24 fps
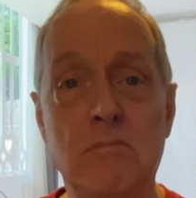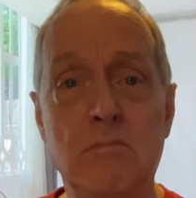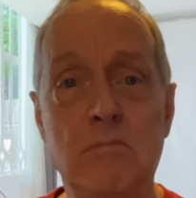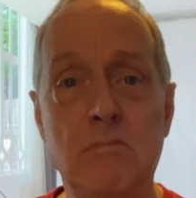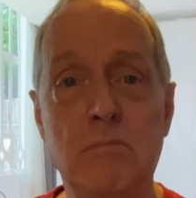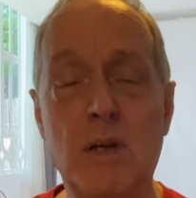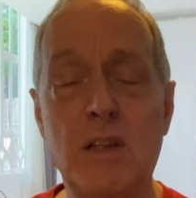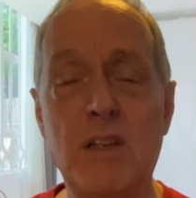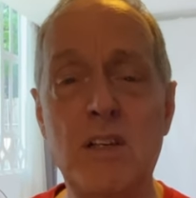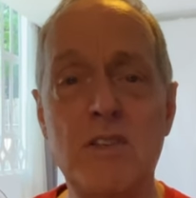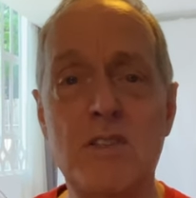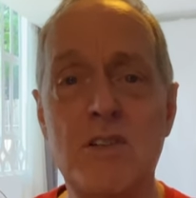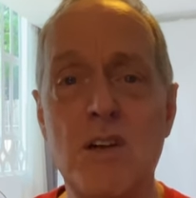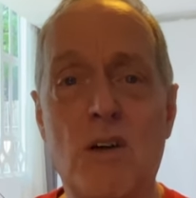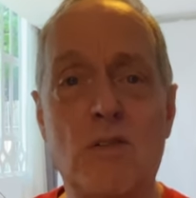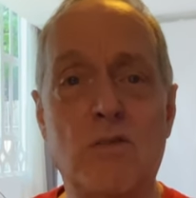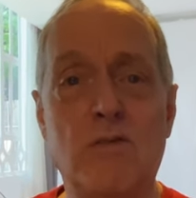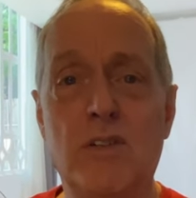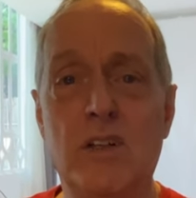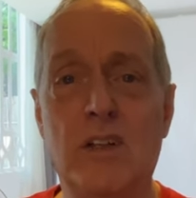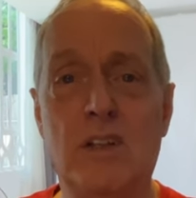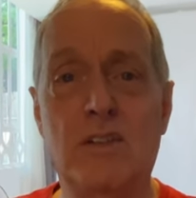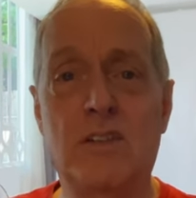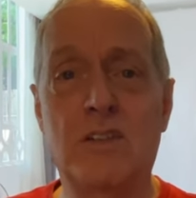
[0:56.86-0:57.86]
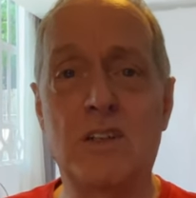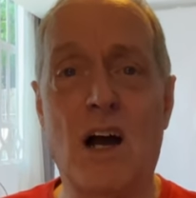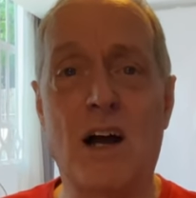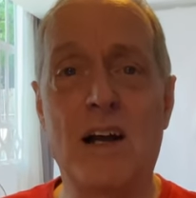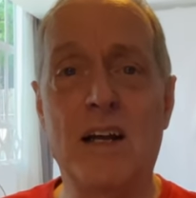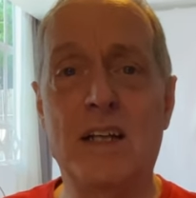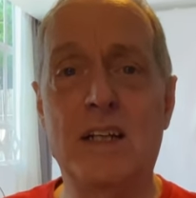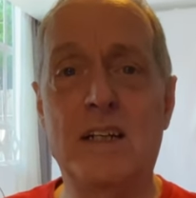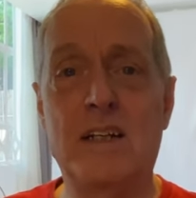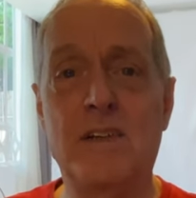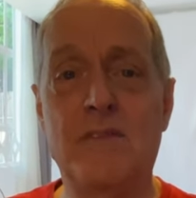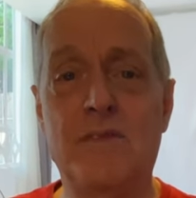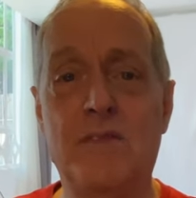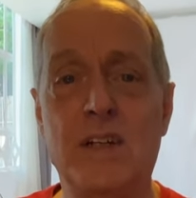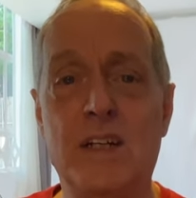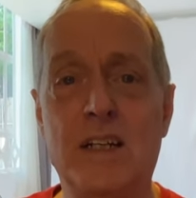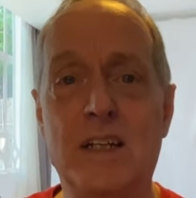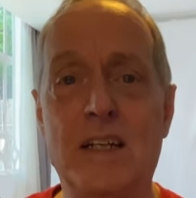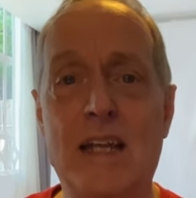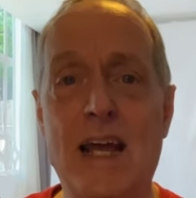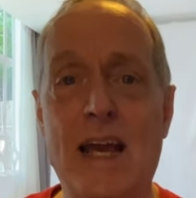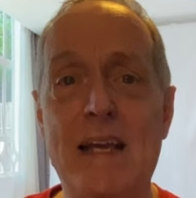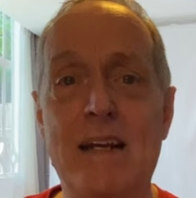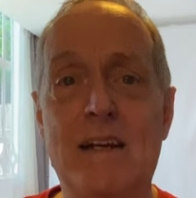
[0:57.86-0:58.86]
but there's no real scientific
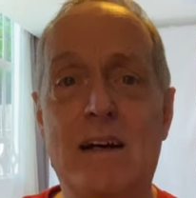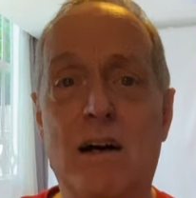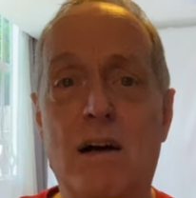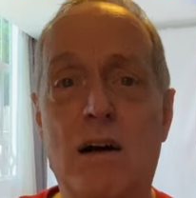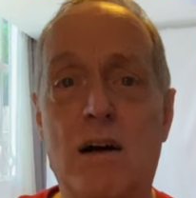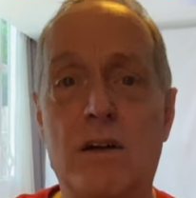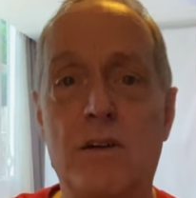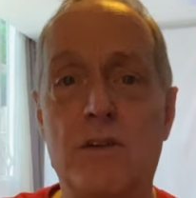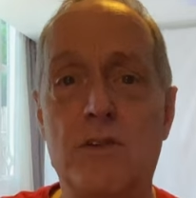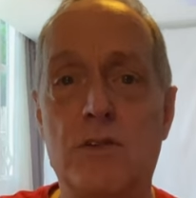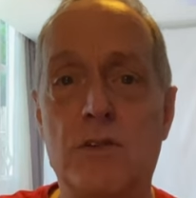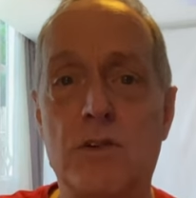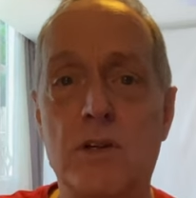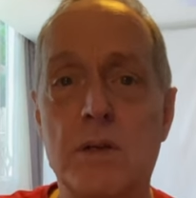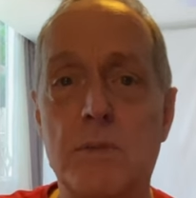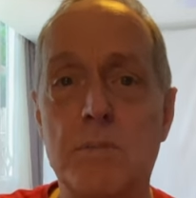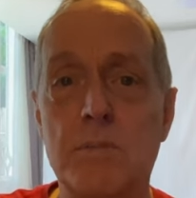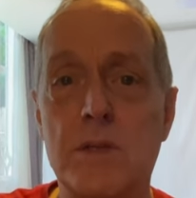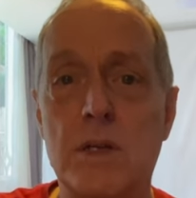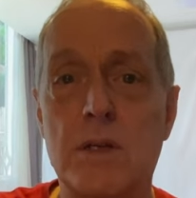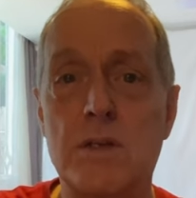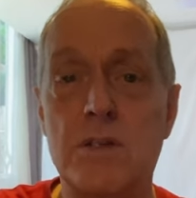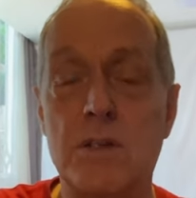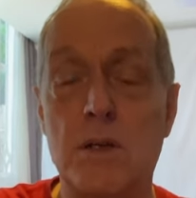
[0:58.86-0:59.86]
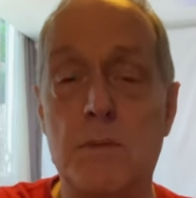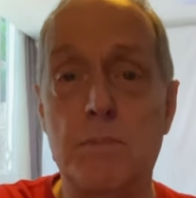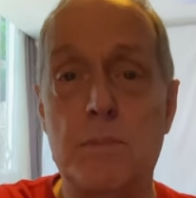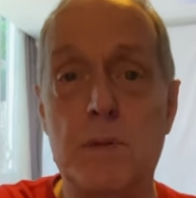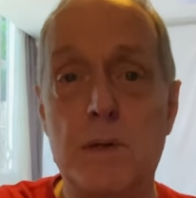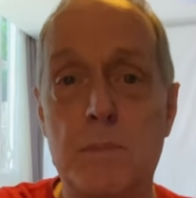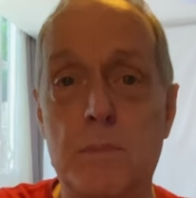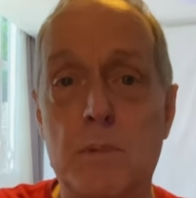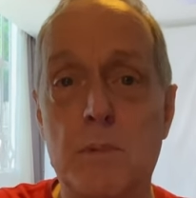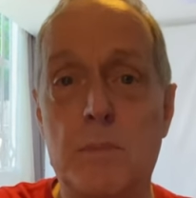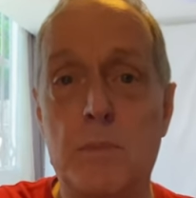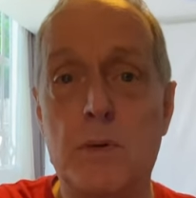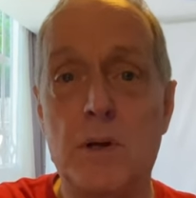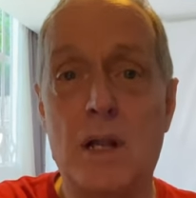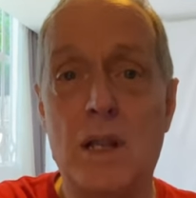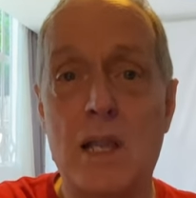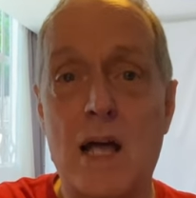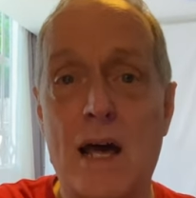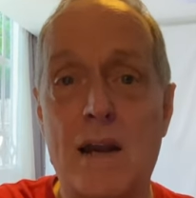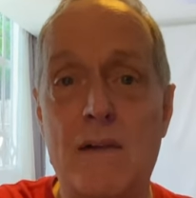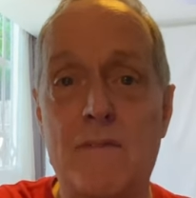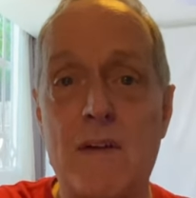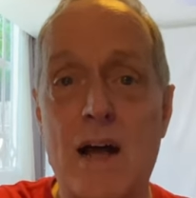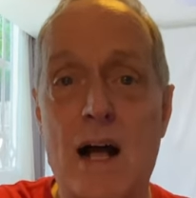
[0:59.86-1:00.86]
data on dreams. Some people put a
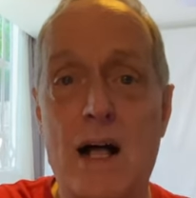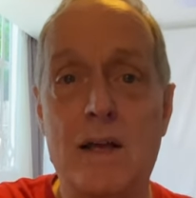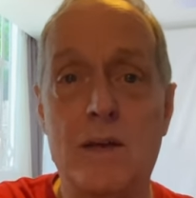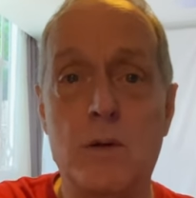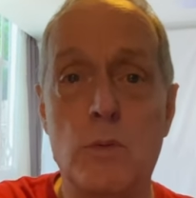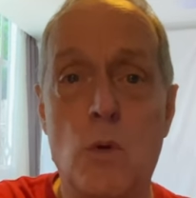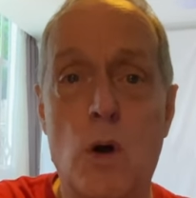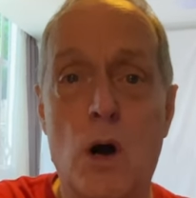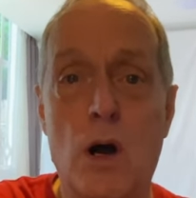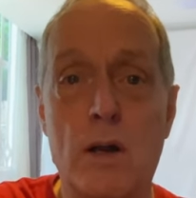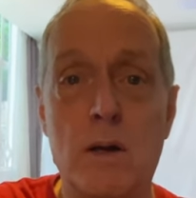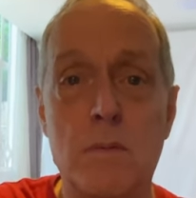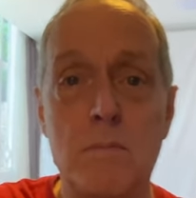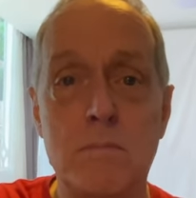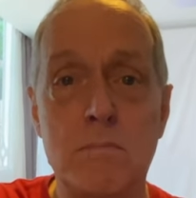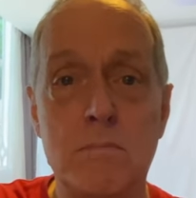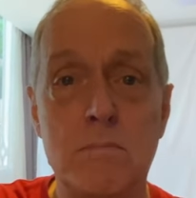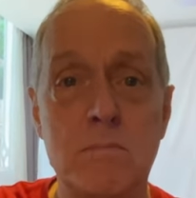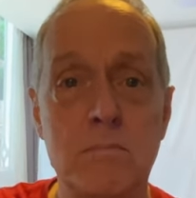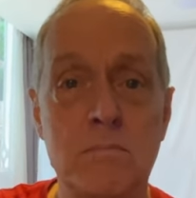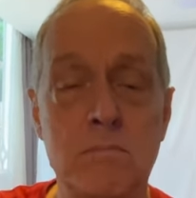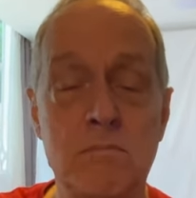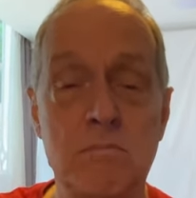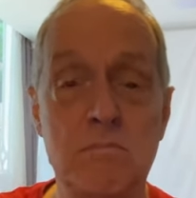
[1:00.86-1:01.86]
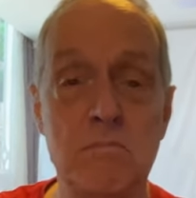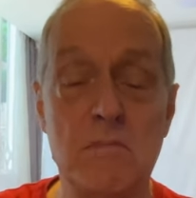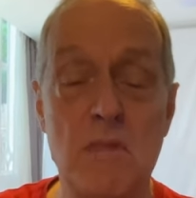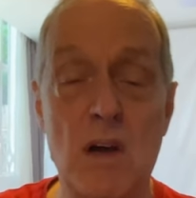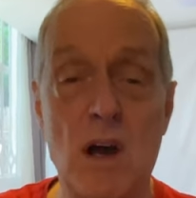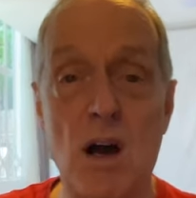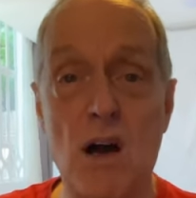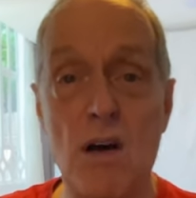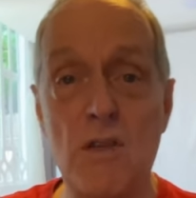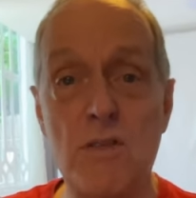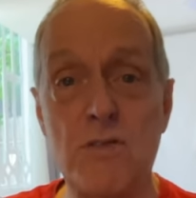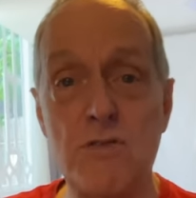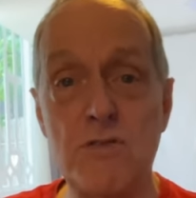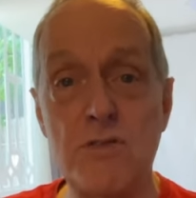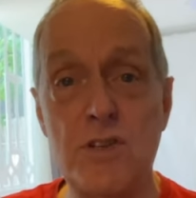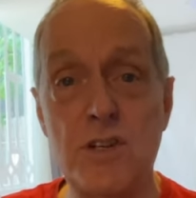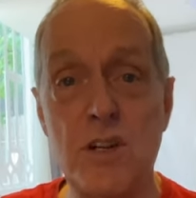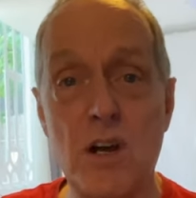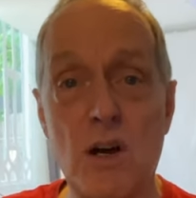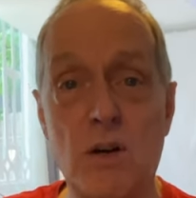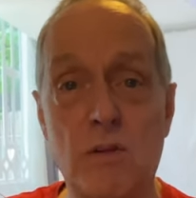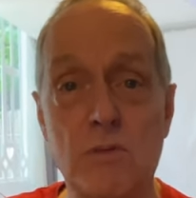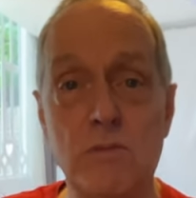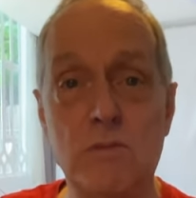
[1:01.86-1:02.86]
lot of value on them, others
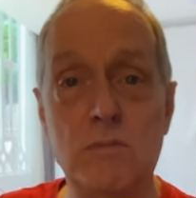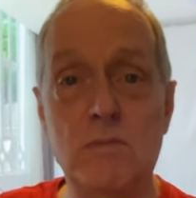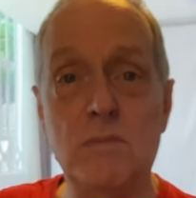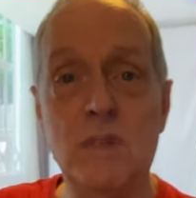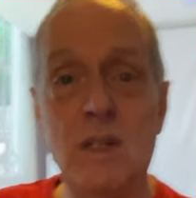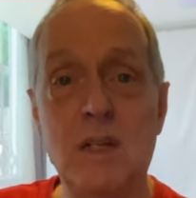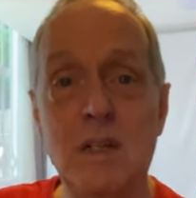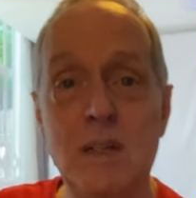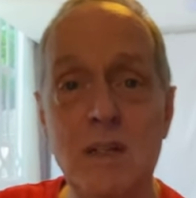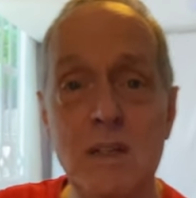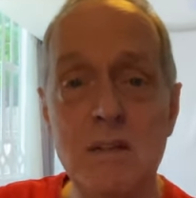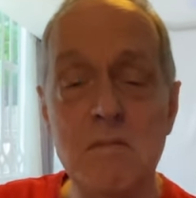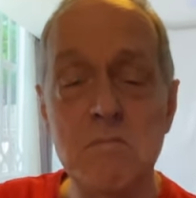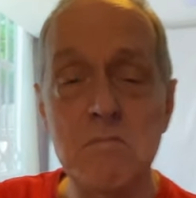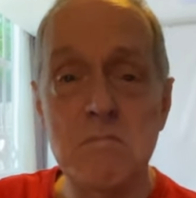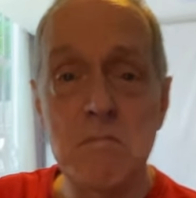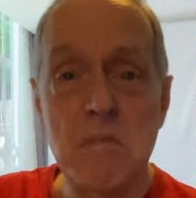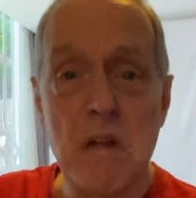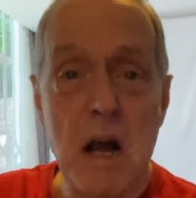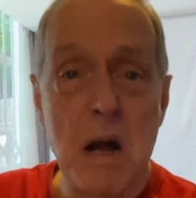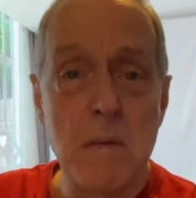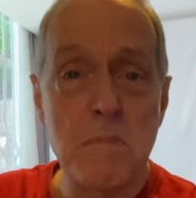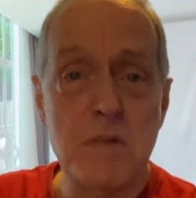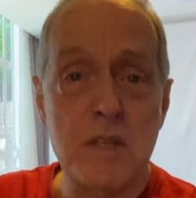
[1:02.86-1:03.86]
don't. I'm